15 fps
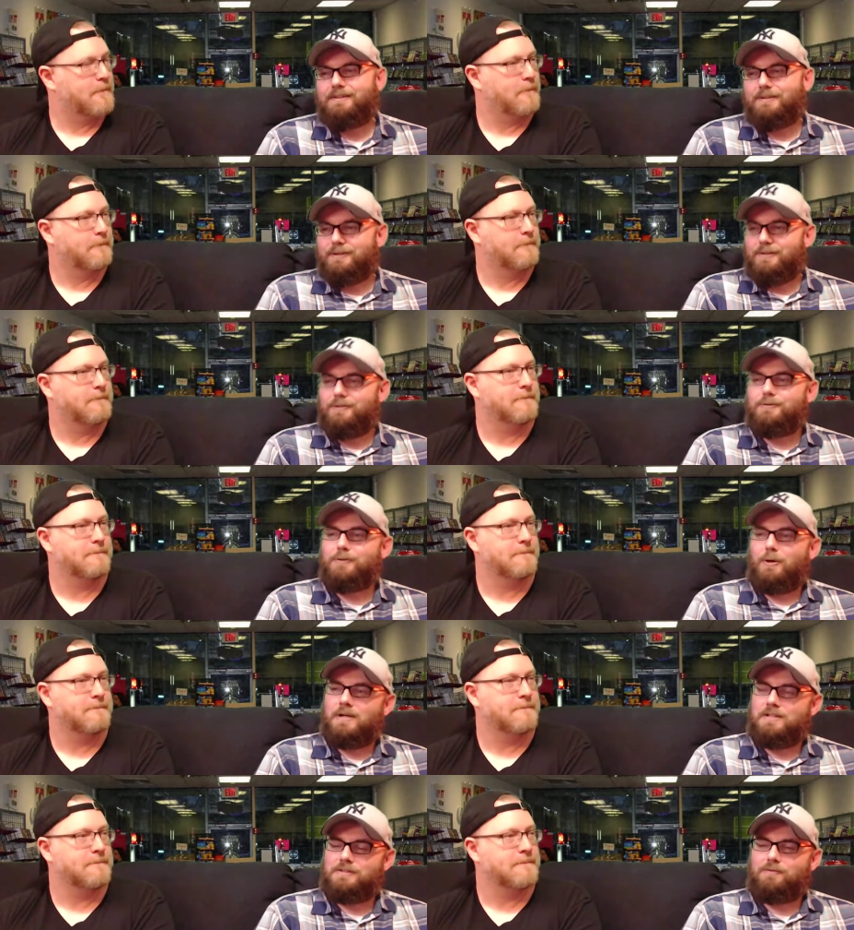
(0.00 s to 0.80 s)
Speaker 1: there's
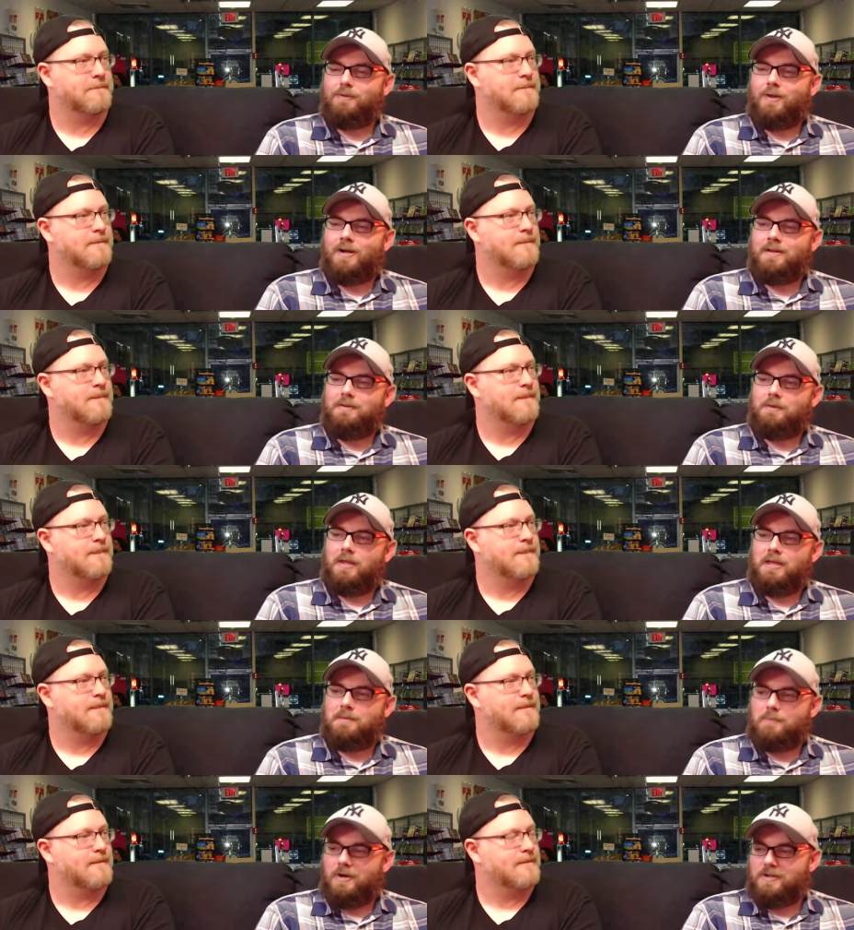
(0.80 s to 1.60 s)
all kinds of
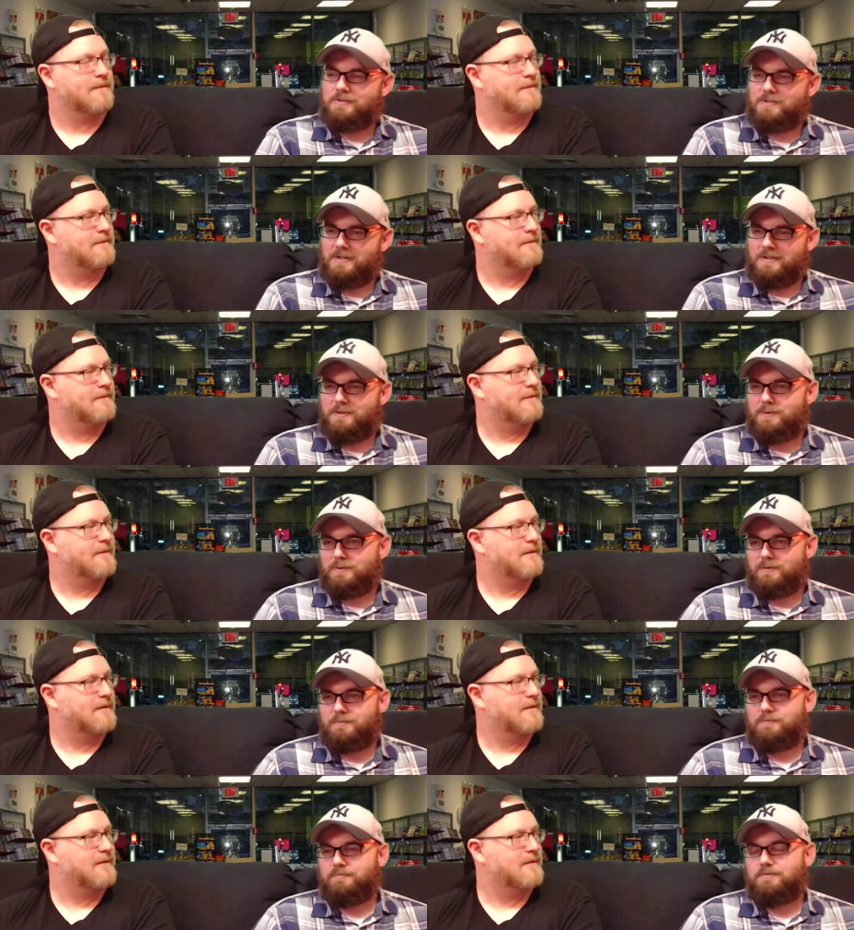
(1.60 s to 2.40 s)
landmines that he
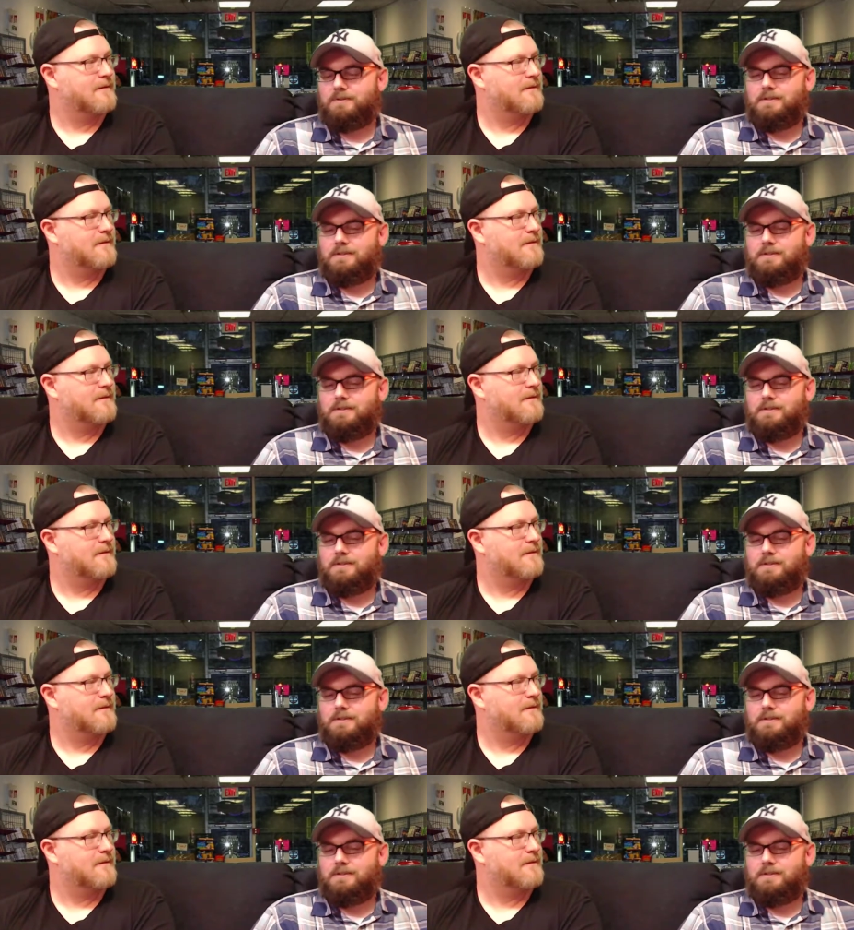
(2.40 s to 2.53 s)
could have.